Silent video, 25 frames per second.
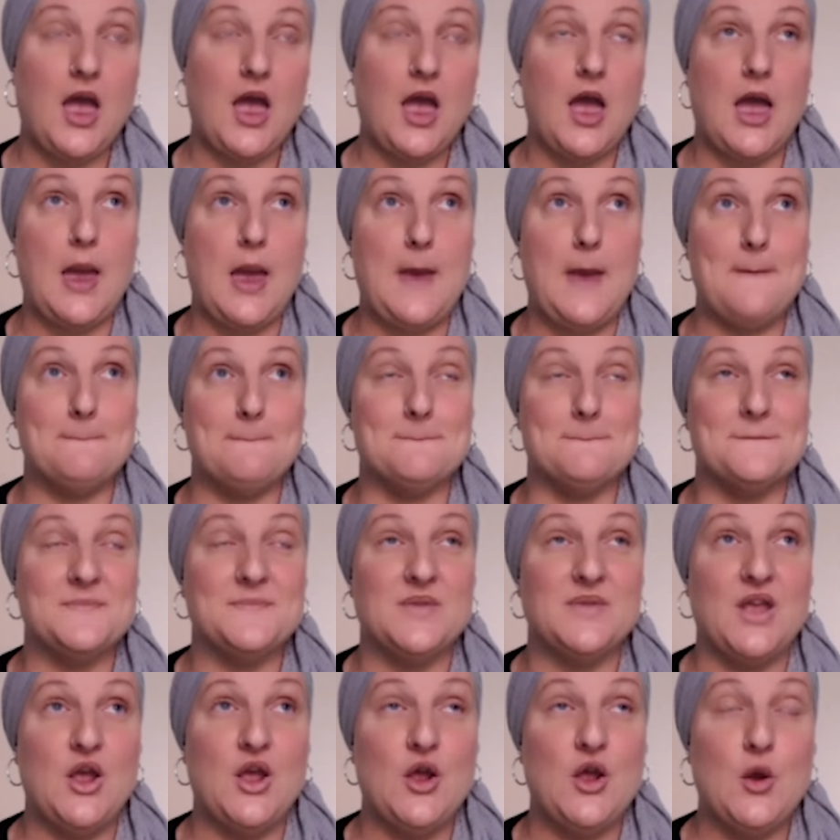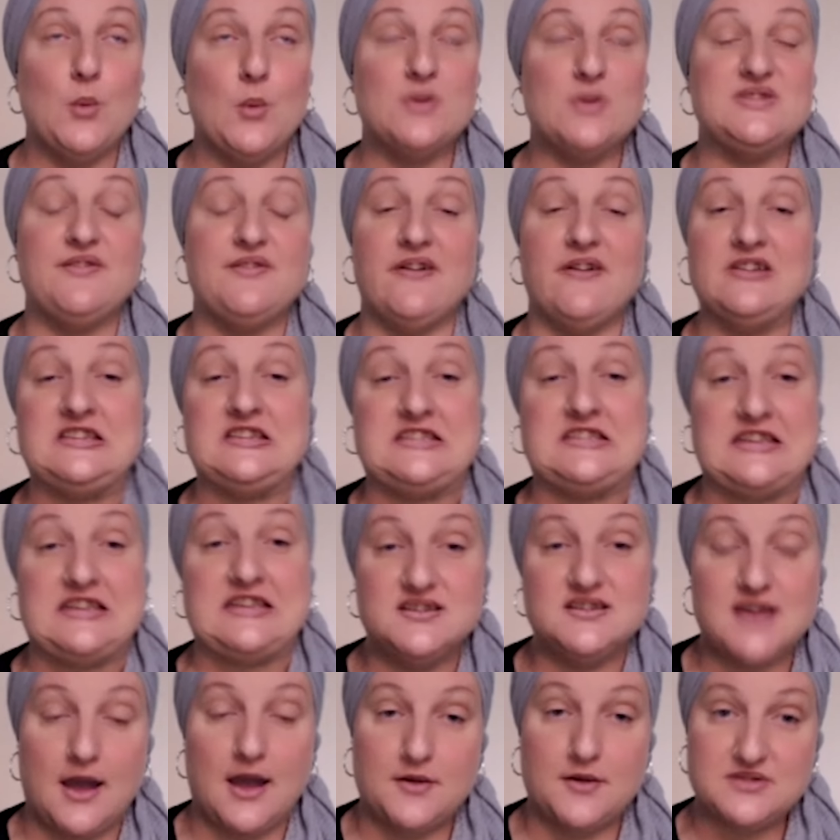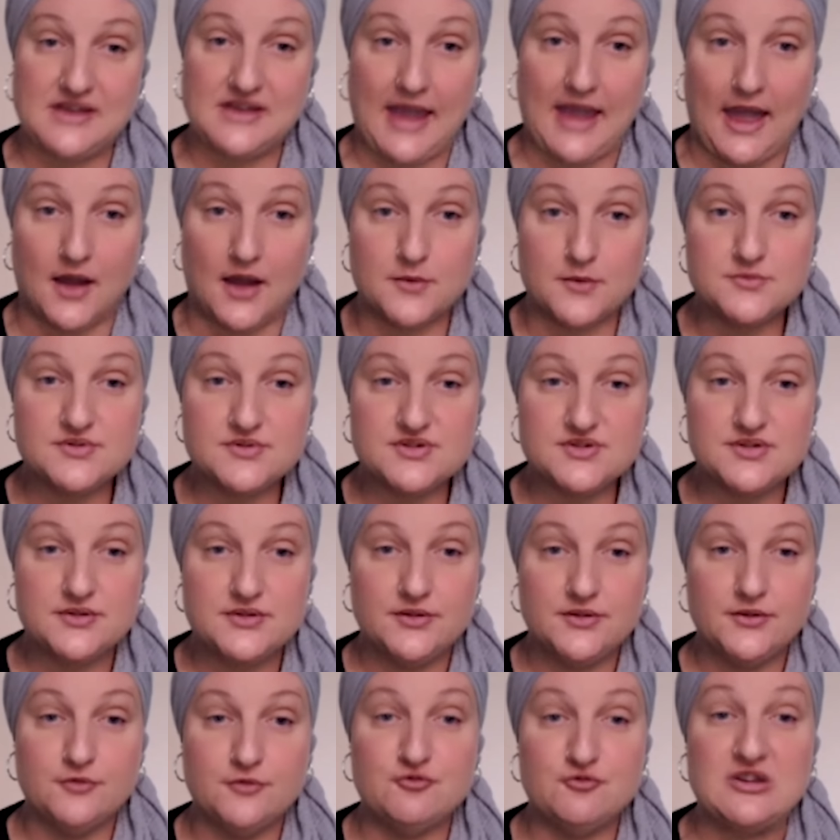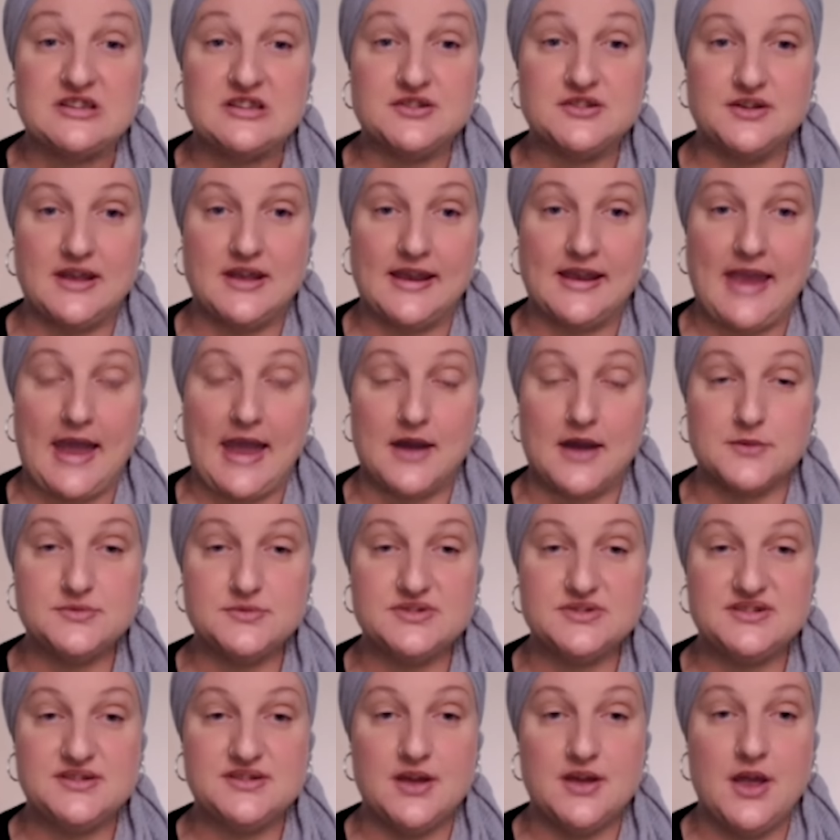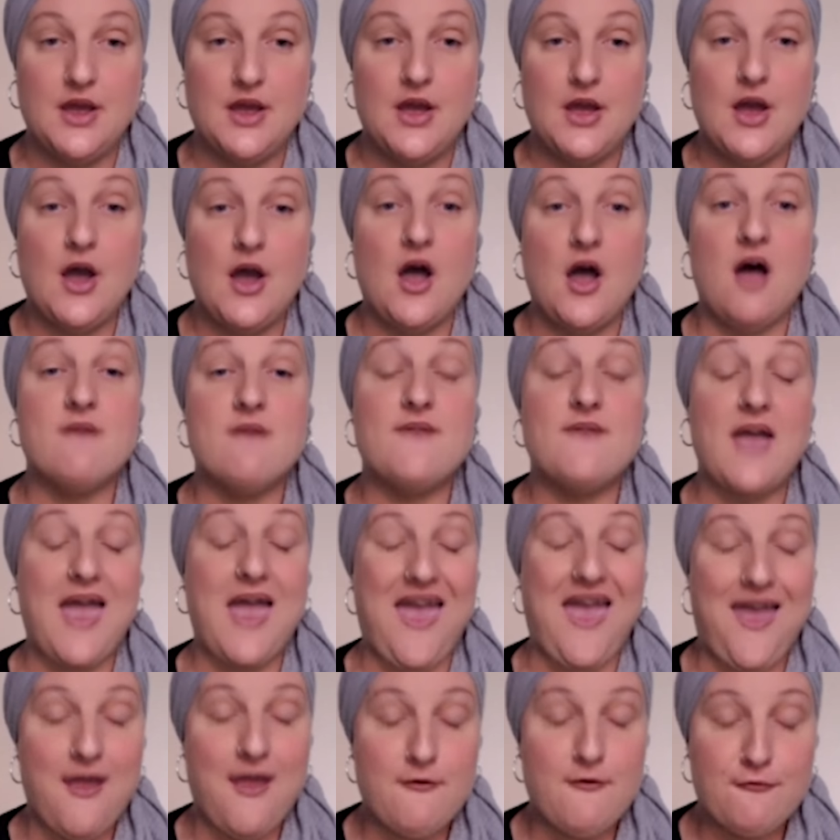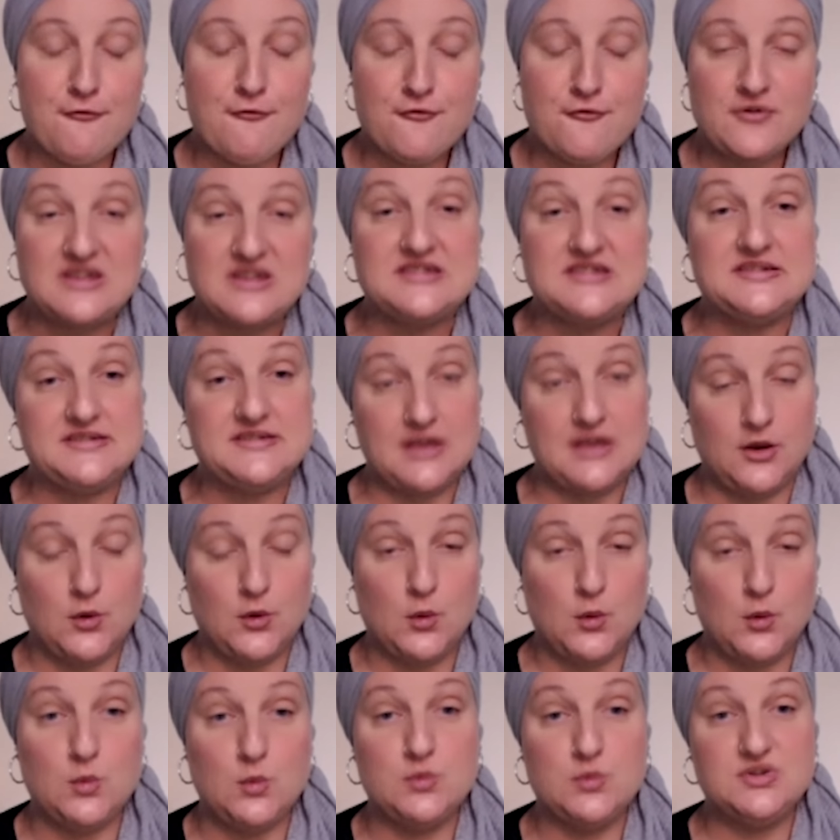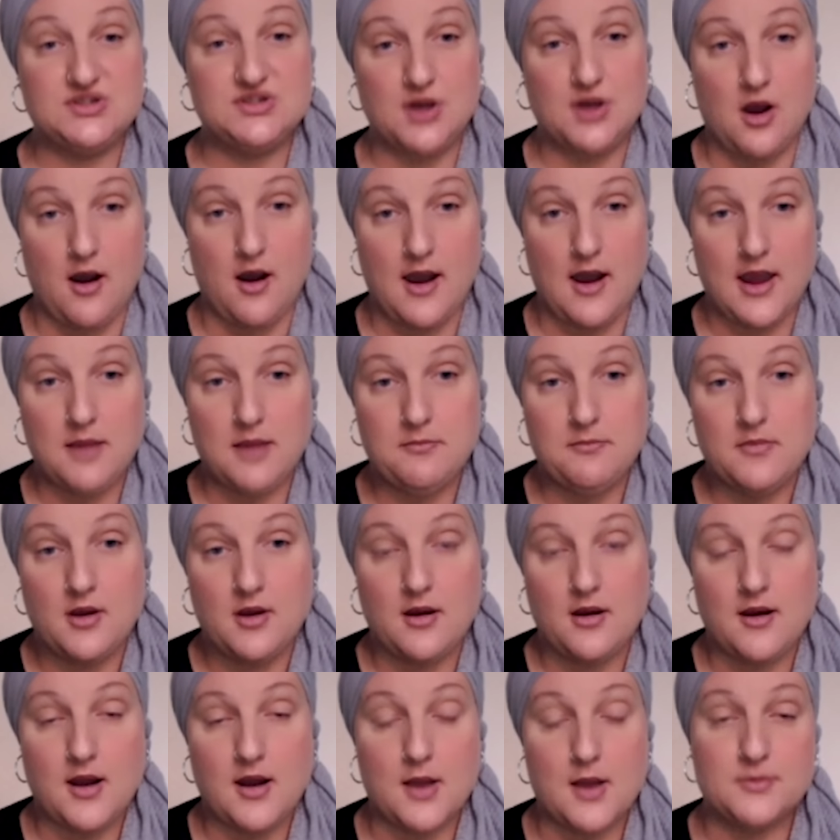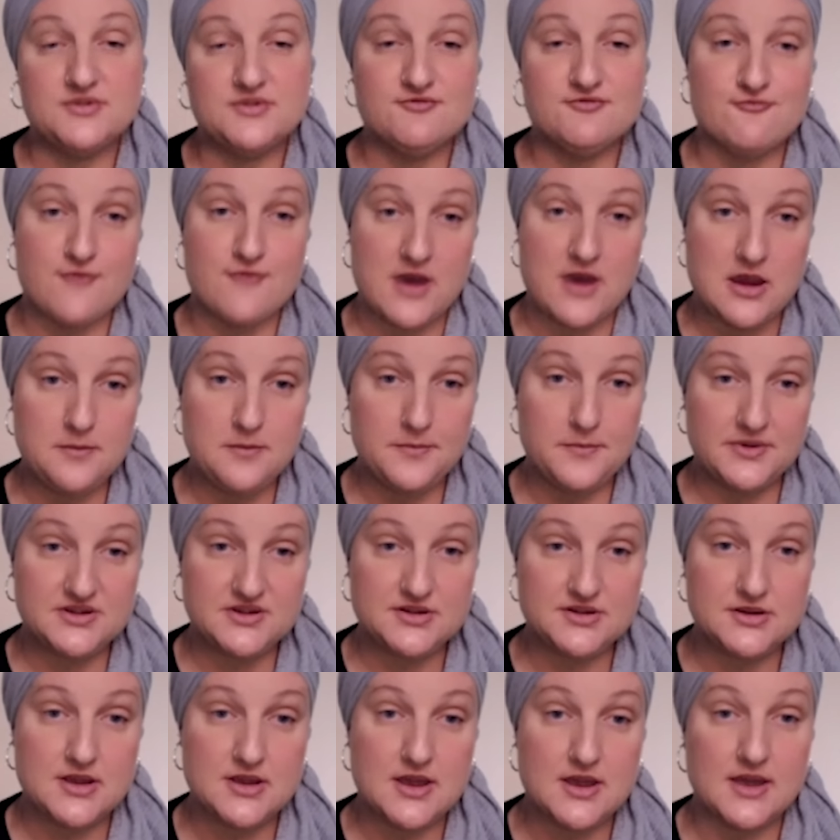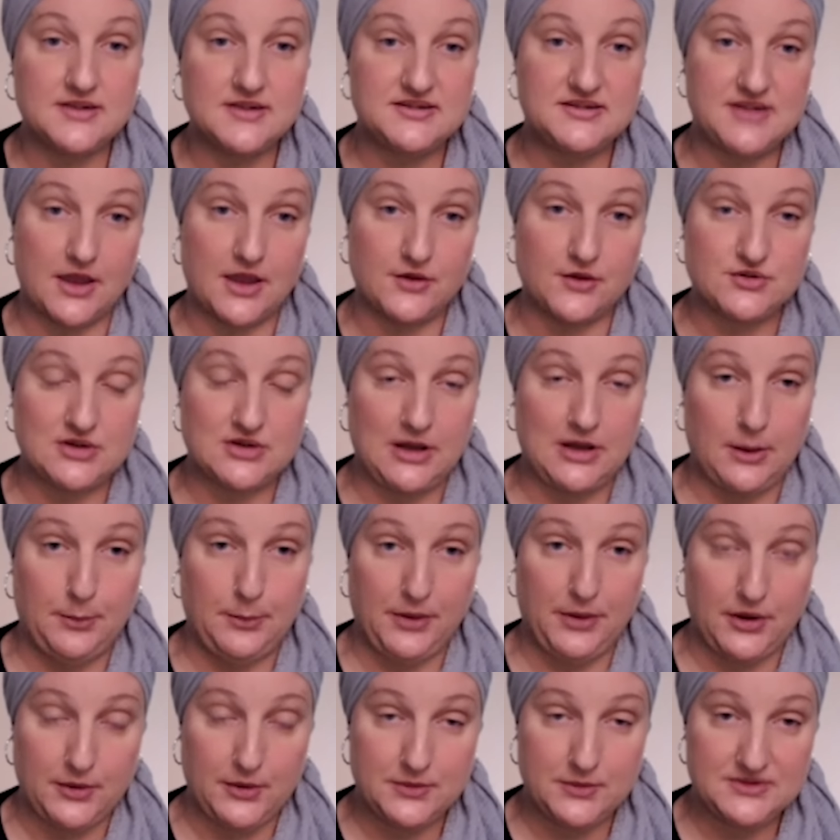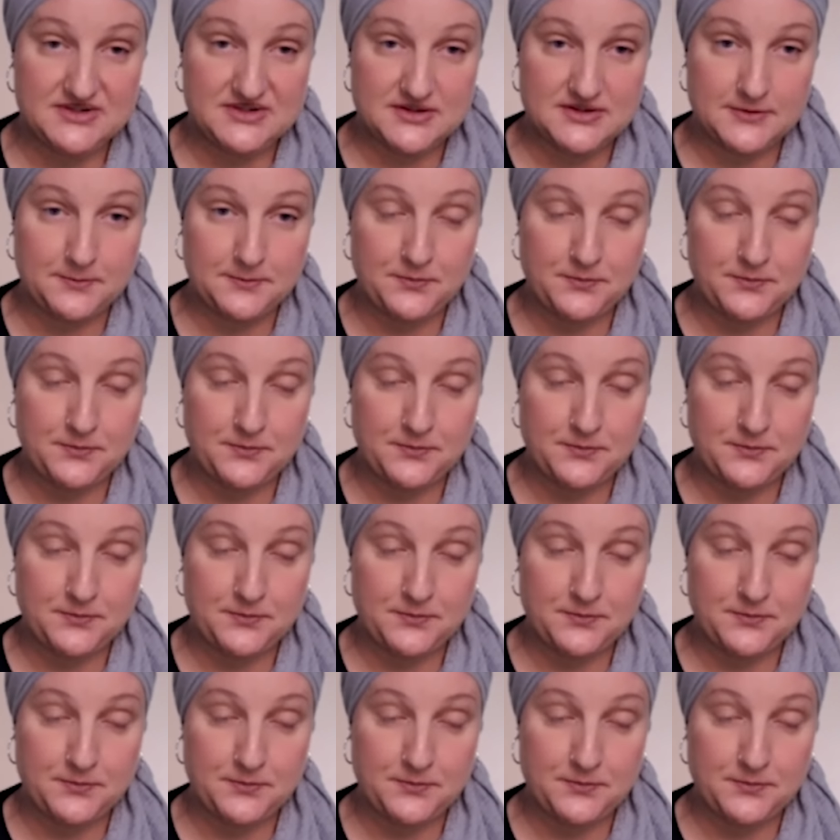um, was a very detailed account, written accounts of every single time I was raped and sexually abused,